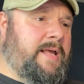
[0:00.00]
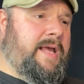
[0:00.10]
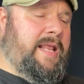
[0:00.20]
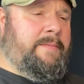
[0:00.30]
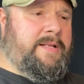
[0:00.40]

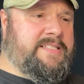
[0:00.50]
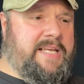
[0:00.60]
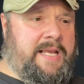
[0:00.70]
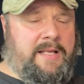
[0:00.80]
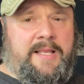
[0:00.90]
And I'm not
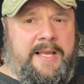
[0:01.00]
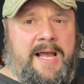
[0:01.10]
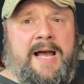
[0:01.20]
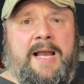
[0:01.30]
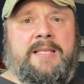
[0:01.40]
saying like
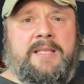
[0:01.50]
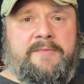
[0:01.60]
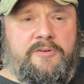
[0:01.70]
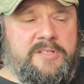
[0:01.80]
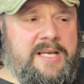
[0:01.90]
high
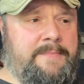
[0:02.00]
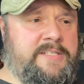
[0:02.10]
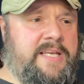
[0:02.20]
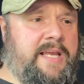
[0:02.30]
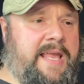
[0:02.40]
levels. I'm
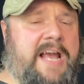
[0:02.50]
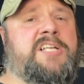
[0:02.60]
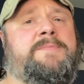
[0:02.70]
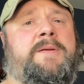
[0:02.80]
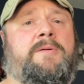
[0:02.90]
saying
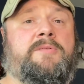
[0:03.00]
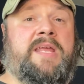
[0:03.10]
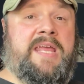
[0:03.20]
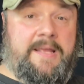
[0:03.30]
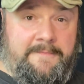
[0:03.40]
actually being able to
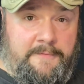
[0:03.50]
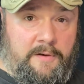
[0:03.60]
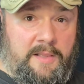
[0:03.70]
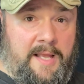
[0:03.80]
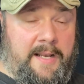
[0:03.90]
hit for
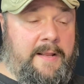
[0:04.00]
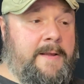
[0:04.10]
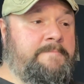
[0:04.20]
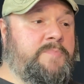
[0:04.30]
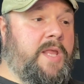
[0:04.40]
a lot.
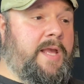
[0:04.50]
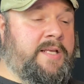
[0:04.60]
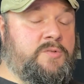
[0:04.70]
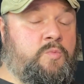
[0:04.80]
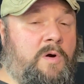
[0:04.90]

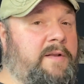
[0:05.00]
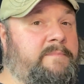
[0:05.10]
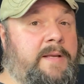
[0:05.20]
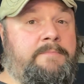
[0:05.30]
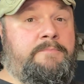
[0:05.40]
Because one of
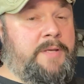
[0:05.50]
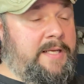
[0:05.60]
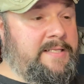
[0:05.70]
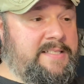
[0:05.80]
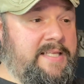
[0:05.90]
my
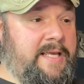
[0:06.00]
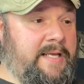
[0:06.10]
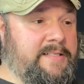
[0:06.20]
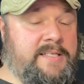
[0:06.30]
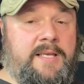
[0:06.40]
biggest
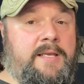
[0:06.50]
things,